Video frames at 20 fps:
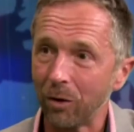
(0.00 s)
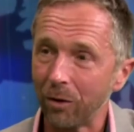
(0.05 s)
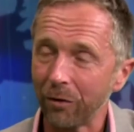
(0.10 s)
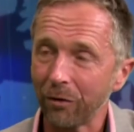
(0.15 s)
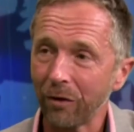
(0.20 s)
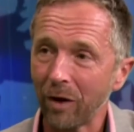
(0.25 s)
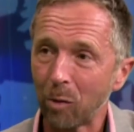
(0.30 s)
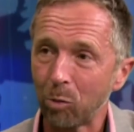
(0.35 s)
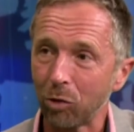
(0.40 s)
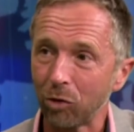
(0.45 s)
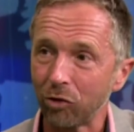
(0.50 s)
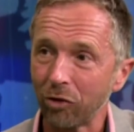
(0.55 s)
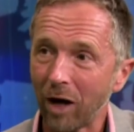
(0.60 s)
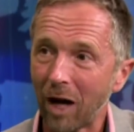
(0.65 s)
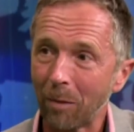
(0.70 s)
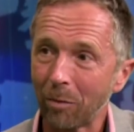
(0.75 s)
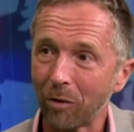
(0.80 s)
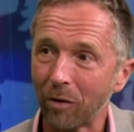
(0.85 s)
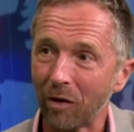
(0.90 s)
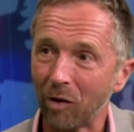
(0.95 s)
a sample
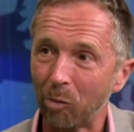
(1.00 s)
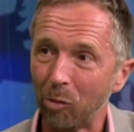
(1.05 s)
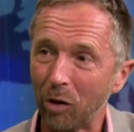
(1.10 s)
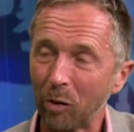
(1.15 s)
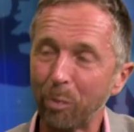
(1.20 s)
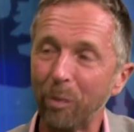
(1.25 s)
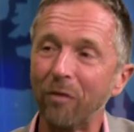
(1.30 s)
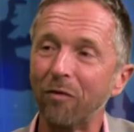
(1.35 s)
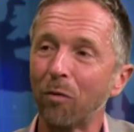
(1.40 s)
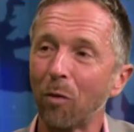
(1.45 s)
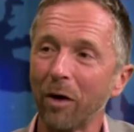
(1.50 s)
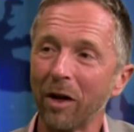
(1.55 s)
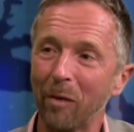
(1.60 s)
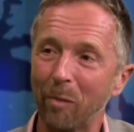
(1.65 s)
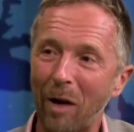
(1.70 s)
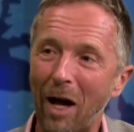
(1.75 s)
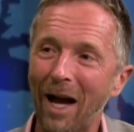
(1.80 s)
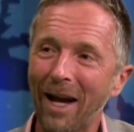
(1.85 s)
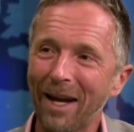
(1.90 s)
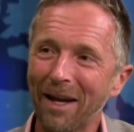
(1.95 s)
chapter of the book before you
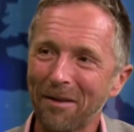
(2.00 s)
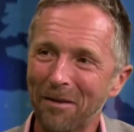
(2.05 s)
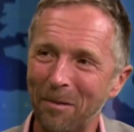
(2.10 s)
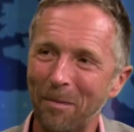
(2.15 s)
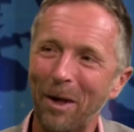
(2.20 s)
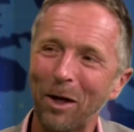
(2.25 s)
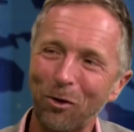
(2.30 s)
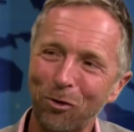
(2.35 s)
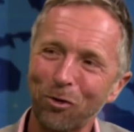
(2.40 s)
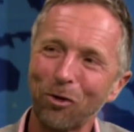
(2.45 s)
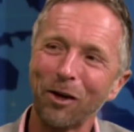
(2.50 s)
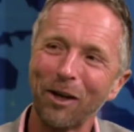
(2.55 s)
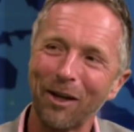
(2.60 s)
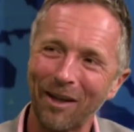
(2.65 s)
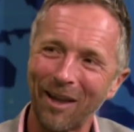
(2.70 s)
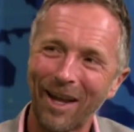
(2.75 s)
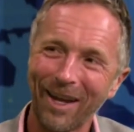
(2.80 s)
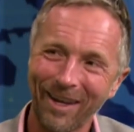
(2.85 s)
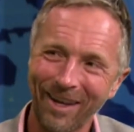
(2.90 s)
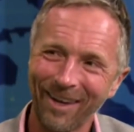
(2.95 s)
buy it to make sure you
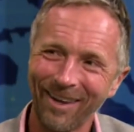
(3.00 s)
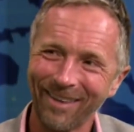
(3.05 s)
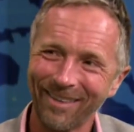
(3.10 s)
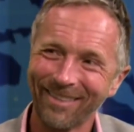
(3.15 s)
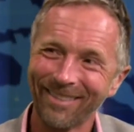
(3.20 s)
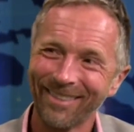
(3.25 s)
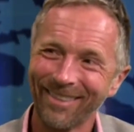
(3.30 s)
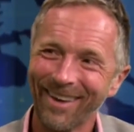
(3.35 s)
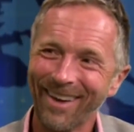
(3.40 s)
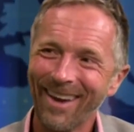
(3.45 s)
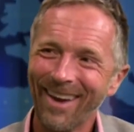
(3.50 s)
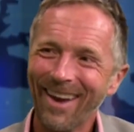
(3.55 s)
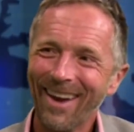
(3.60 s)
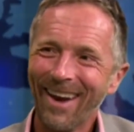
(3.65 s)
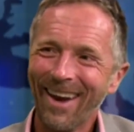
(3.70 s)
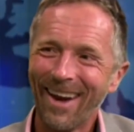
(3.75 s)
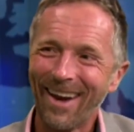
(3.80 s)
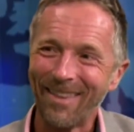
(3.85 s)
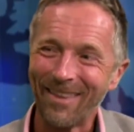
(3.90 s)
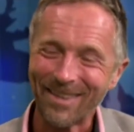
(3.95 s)
like it. Yep.
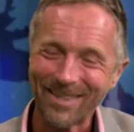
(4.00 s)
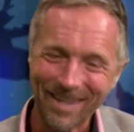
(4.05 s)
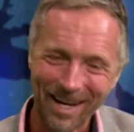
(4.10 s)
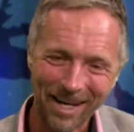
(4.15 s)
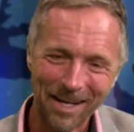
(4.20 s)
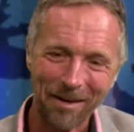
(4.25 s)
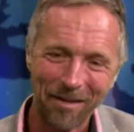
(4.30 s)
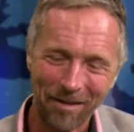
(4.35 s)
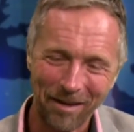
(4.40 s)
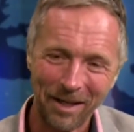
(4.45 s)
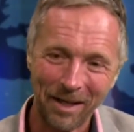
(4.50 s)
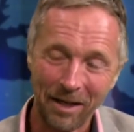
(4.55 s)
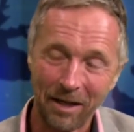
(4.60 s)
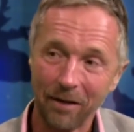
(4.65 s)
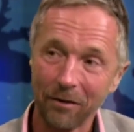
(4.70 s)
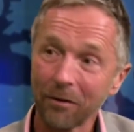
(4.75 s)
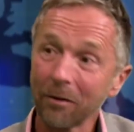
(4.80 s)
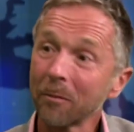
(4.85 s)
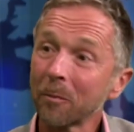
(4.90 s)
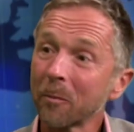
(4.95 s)
And the second thing and is.
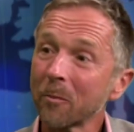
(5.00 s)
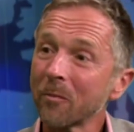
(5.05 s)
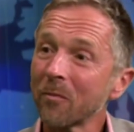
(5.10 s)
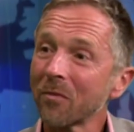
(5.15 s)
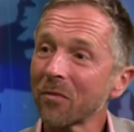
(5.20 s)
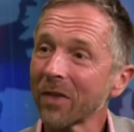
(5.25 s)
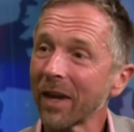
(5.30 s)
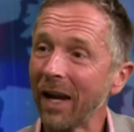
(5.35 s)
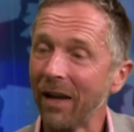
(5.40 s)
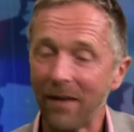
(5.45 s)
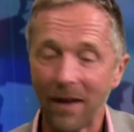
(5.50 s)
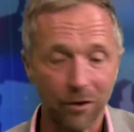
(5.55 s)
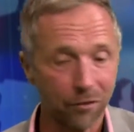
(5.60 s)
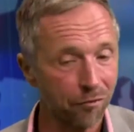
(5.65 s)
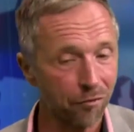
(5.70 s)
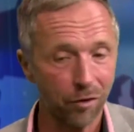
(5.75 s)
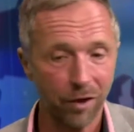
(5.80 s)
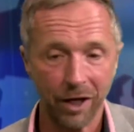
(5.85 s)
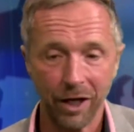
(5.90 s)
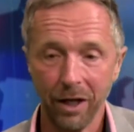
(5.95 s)
that's free, I assume. And that's
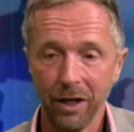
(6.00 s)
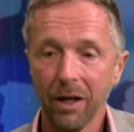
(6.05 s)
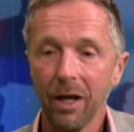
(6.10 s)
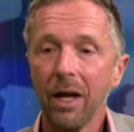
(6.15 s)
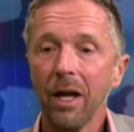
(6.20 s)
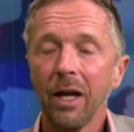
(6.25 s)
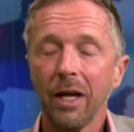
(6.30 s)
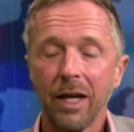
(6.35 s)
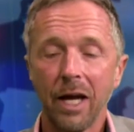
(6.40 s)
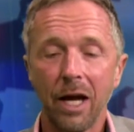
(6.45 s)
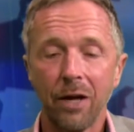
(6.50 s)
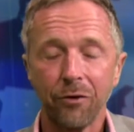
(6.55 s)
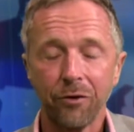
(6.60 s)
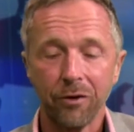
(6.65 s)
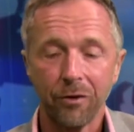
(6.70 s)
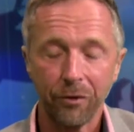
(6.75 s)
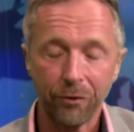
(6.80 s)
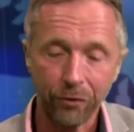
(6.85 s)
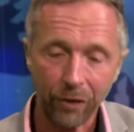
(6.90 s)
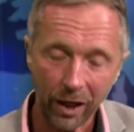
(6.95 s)
free, yes.
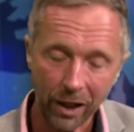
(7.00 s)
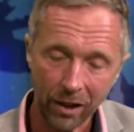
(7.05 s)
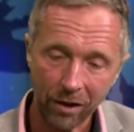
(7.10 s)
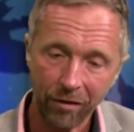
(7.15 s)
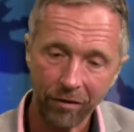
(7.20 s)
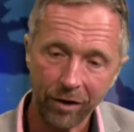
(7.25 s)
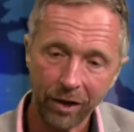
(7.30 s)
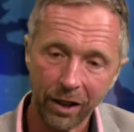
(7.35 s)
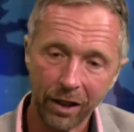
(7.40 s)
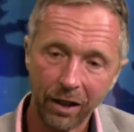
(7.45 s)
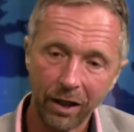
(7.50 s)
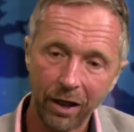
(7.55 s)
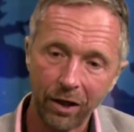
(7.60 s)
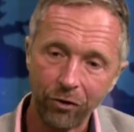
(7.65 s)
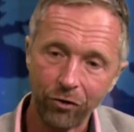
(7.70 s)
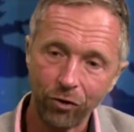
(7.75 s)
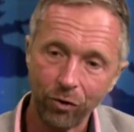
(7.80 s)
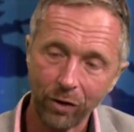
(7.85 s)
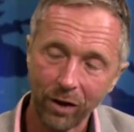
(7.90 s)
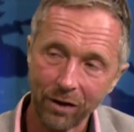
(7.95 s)
The second thing
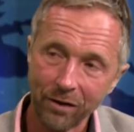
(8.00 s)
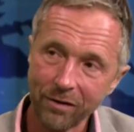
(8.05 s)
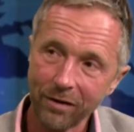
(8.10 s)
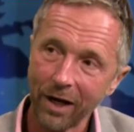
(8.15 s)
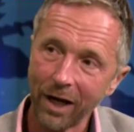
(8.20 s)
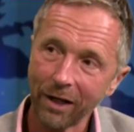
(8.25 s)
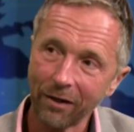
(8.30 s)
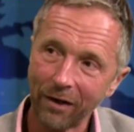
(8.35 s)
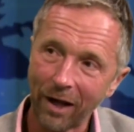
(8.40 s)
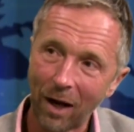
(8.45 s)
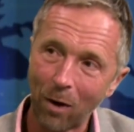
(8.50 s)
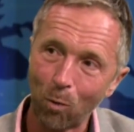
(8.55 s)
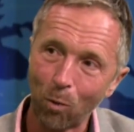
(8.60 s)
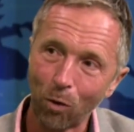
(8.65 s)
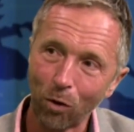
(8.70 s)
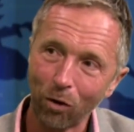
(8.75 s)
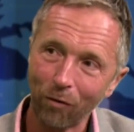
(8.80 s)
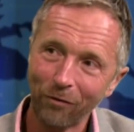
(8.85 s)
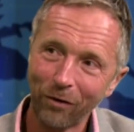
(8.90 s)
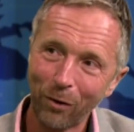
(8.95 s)
is you can take that
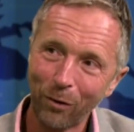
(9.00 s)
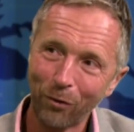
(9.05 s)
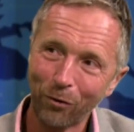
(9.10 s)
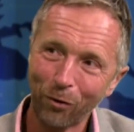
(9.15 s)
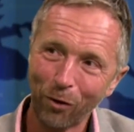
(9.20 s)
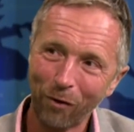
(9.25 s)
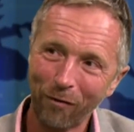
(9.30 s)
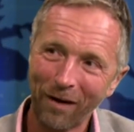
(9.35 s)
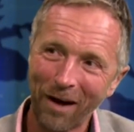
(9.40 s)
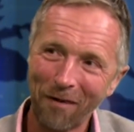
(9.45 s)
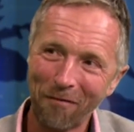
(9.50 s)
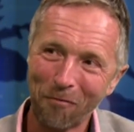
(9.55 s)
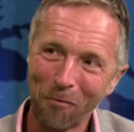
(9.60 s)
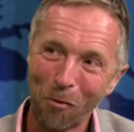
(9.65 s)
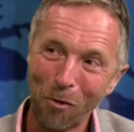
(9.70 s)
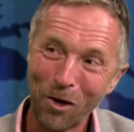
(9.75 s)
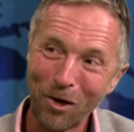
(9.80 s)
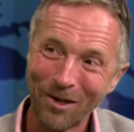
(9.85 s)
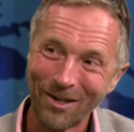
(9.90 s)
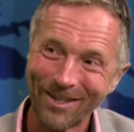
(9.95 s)
worldview survey
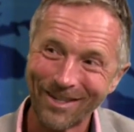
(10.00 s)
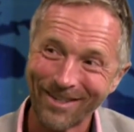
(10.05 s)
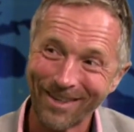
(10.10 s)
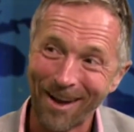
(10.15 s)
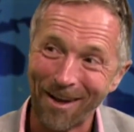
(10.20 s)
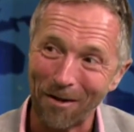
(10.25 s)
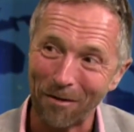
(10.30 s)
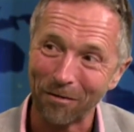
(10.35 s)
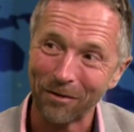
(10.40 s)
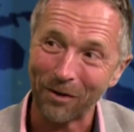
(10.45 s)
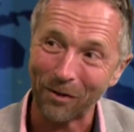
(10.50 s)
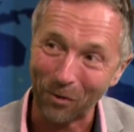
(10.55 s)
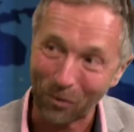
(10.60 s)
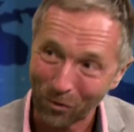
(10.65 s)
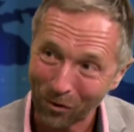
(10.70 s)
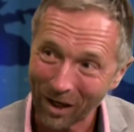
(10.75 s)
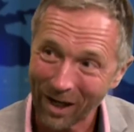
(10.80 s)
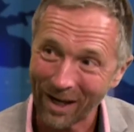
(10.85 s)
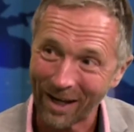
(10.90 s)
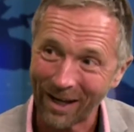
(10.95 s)
for yourself to
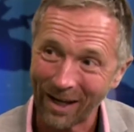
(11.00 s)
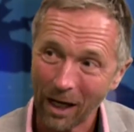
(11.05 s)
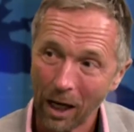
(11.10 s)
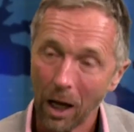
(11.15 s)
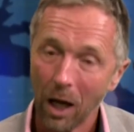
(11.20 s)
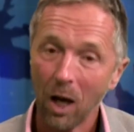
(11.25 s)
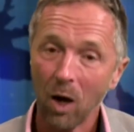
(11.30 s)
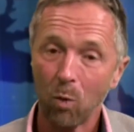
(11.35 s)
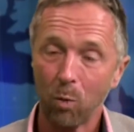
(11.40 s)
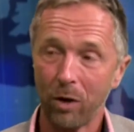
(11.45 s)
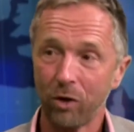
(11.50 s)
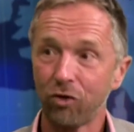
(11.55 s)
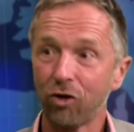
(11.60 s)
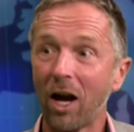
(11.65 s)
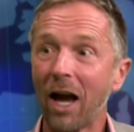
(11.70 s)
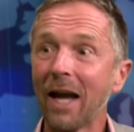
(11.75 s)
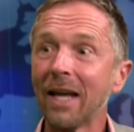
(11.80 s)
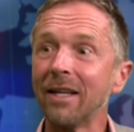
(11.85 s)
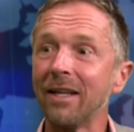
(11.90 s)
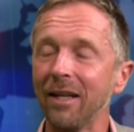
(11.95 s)
see which
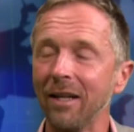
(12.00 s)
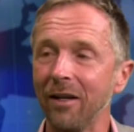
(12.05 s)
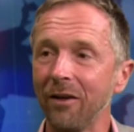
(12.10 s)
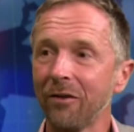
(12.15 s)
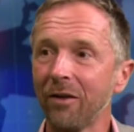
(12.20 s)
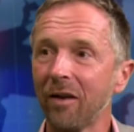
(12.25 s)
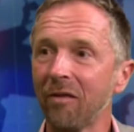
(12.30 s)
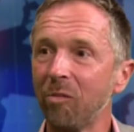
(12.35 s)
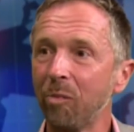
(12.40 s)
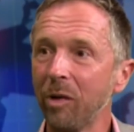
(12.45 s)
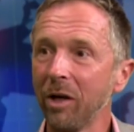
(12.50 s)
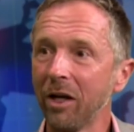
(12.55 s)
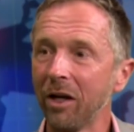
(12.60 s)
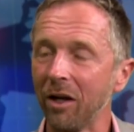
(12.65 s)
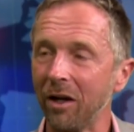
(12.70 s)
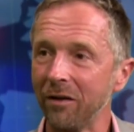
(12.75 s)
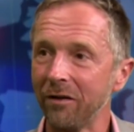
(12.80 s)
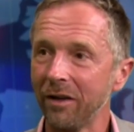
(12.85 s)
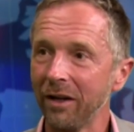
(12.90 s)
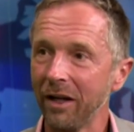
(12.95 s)
ideas have
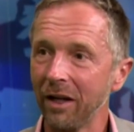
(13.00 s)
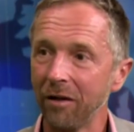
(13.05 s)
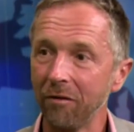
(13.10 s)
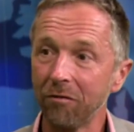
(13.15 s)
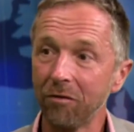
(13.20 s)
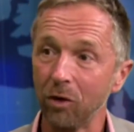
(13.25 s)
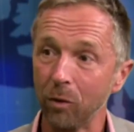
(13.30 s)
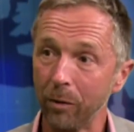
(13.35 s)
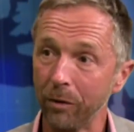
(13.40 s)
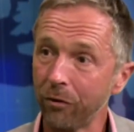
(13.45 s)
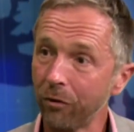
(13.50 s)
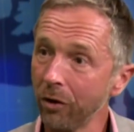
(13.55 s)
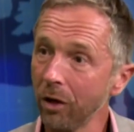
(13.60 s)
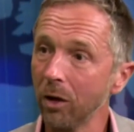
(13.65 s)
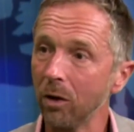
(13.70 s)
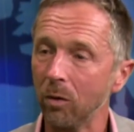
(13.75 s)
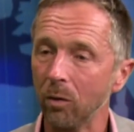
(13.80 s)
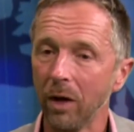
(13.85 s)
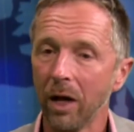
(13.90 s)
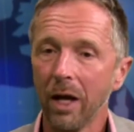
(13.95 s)
begun to influence
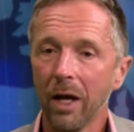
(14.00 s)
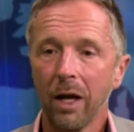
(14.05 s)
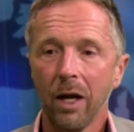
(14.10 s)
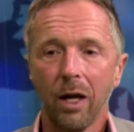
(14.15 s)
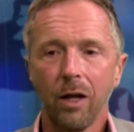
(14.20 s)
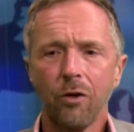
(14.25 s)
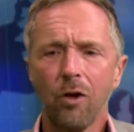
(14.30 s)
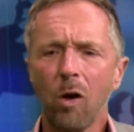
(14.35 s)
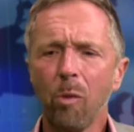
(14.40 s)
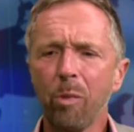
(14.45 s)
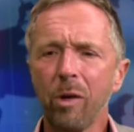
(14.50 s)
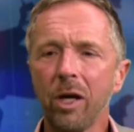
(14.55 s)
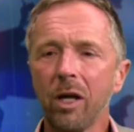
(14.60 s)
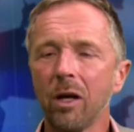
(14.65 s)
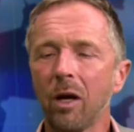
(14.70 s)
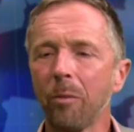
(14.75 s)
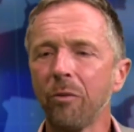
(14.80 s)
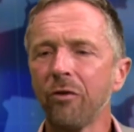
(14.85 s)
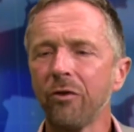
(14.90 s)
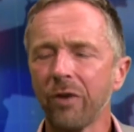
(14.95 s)
you. And don't be
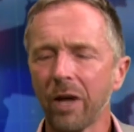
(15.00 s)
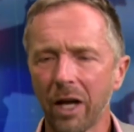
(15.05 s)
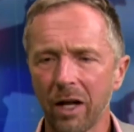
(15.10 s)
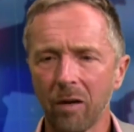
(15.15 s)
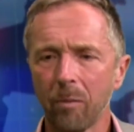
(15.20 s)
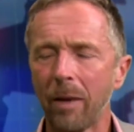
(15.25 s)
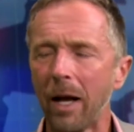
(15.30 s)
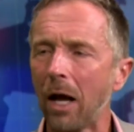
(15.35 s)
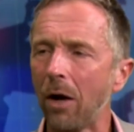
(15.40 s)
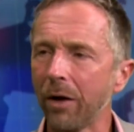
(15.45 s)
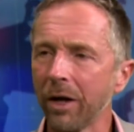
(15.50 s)
upset about